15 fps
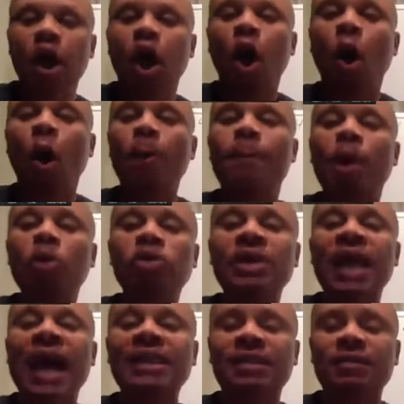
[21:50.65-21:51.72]
On both
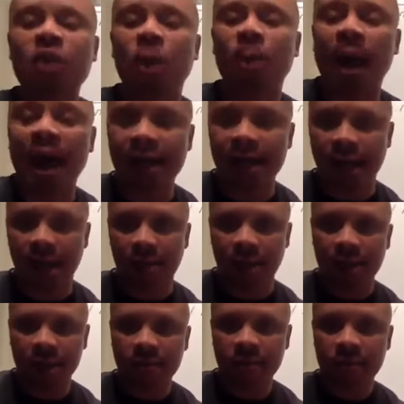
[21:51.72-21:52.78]
sides of your binary.
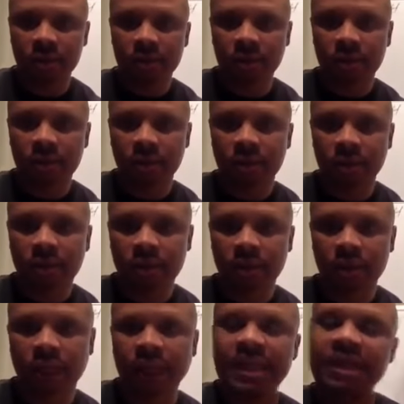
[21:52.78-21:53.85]

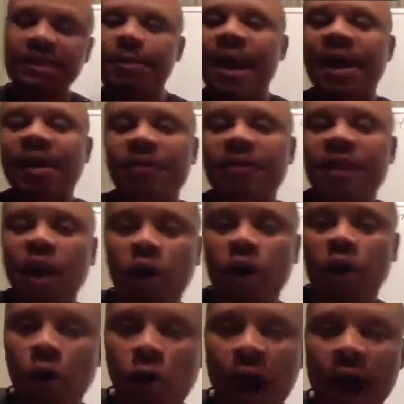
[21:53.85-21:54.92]
It doesn't matter if they're on
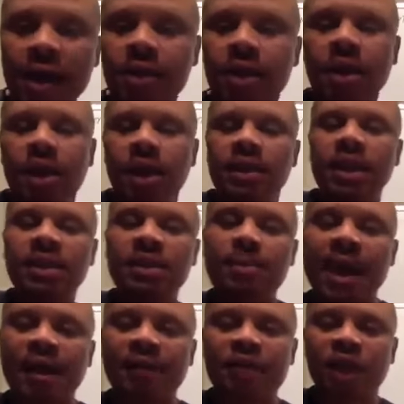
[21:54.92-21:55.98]
your right. It doesn't
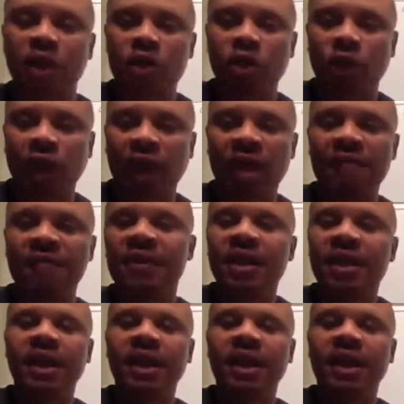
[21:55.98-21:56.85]
matter if they're on your left.